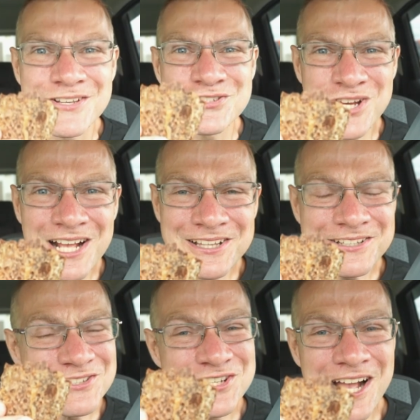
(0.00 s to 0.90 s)

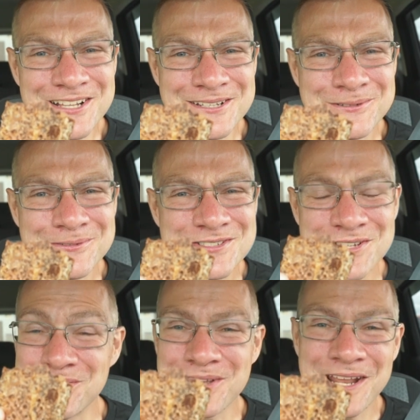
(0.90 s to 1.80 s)
Chocolate and chocolate,
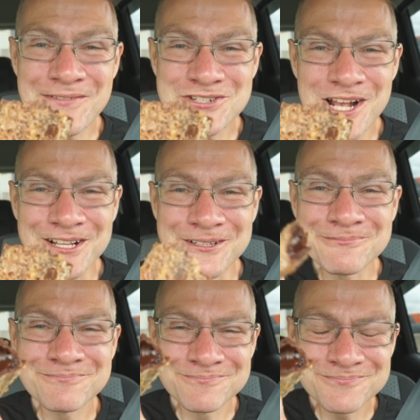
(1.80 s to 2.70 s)
so you can have chocolate
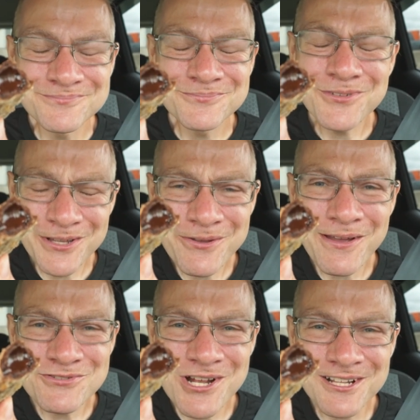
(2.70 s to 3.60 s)
while you
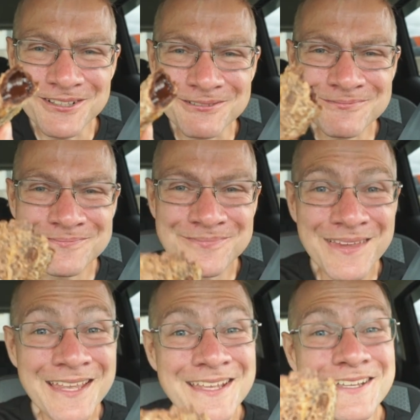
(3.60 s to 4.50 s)
have chocolate.
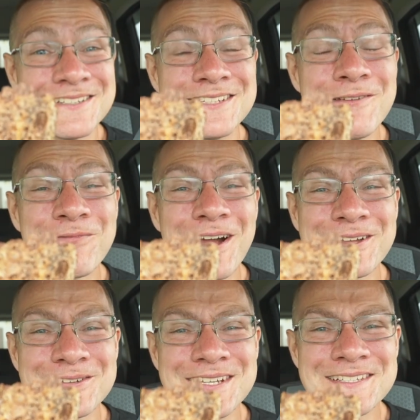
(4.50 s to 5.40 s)
Deep fried
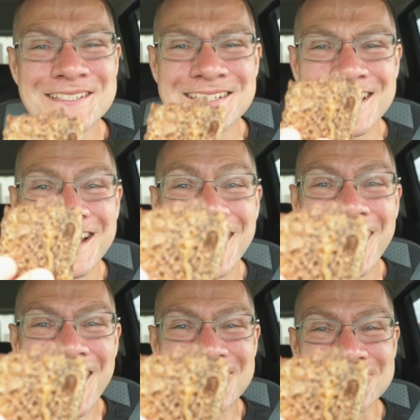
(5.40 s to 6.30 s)
goodness?
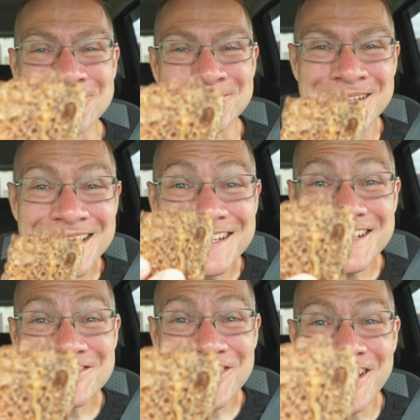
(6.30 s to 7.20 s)
Awesome.
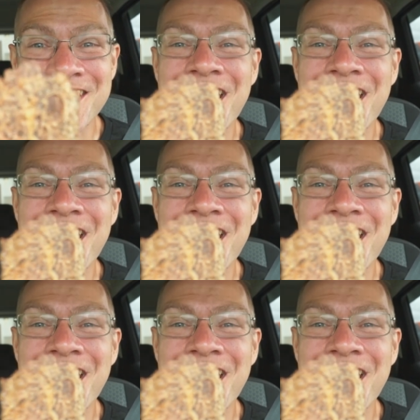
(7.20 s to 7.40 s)
Let's try